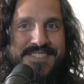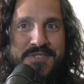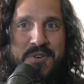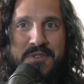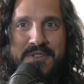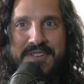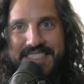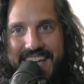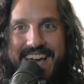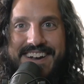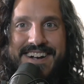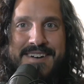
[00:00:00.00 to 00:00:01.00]
So go look
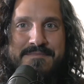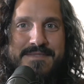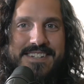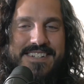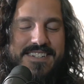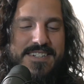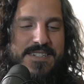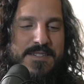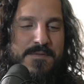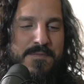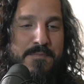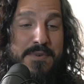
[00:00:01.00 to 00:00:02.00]
that up.
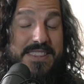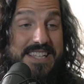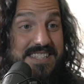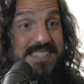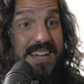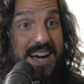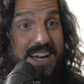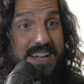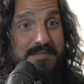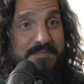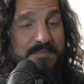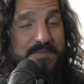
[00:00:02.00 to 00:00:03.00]
But this
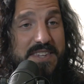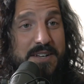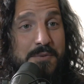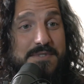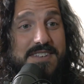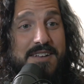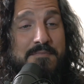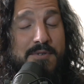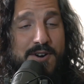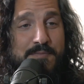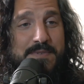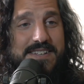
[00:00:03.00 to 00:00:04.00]
time, it was on
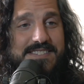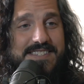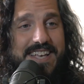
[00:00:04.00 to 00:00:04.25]
purpose